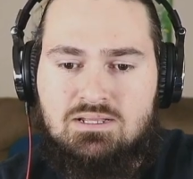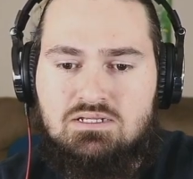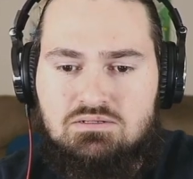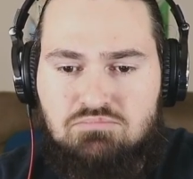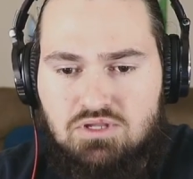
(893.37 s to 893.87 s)

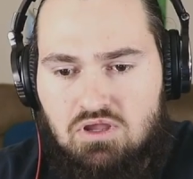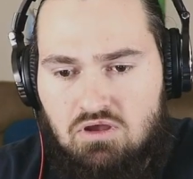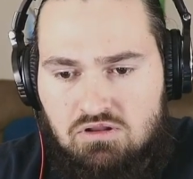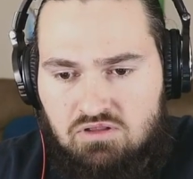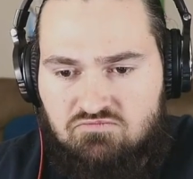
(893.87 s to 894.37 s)
but
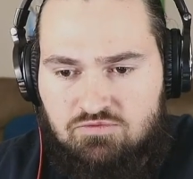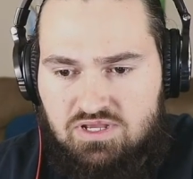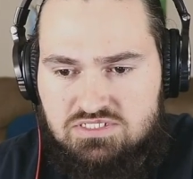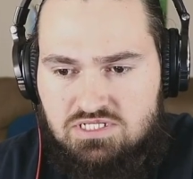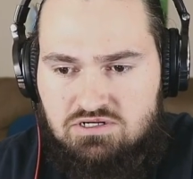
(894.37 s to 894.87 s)
called on
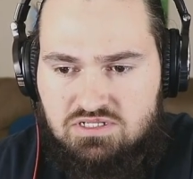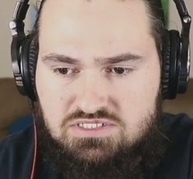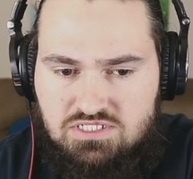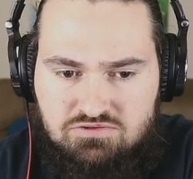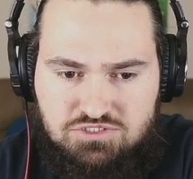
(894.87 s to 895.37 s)
Vermont Senator to
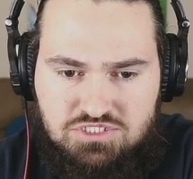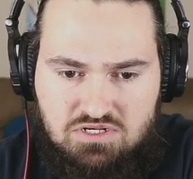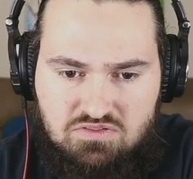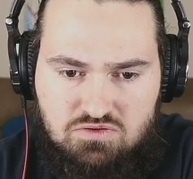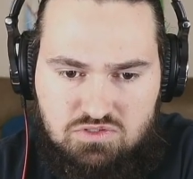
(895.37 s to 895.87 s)
consider
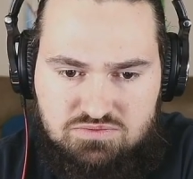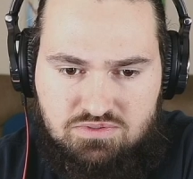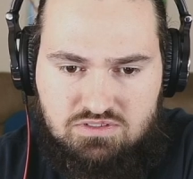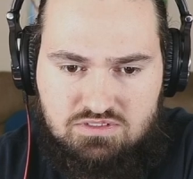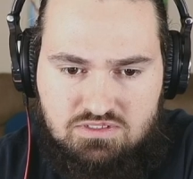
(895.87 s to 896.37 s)
rejecting the
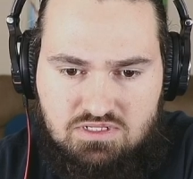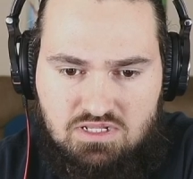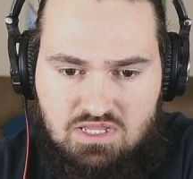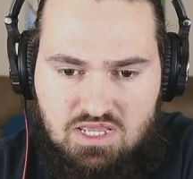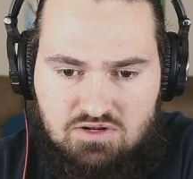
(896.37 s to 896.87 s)
endorsement in
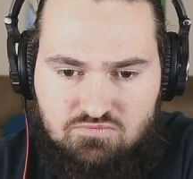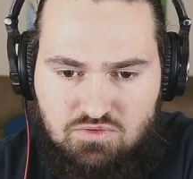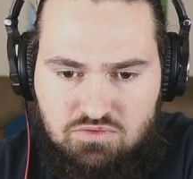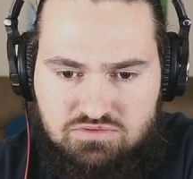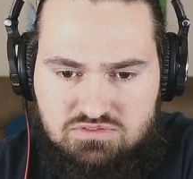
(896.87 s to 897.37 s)
light of
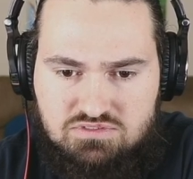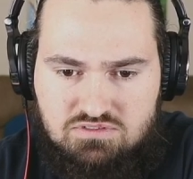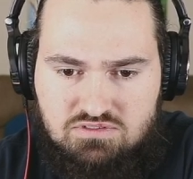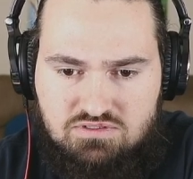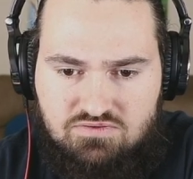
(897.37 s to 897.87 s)
Rogan's
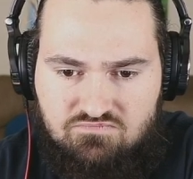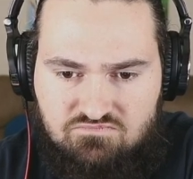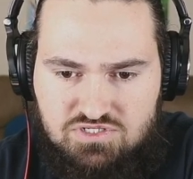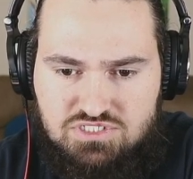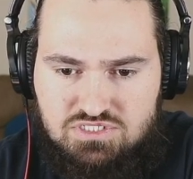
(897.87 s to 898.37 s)

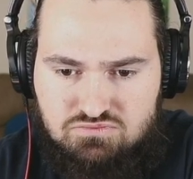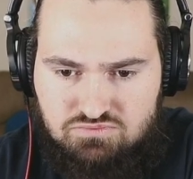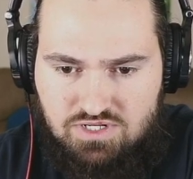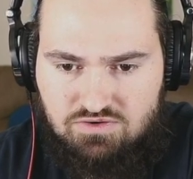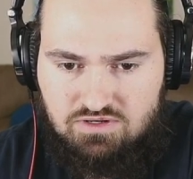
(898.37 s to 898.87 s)
vicious
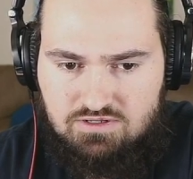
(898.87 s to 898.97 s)
rhetoric.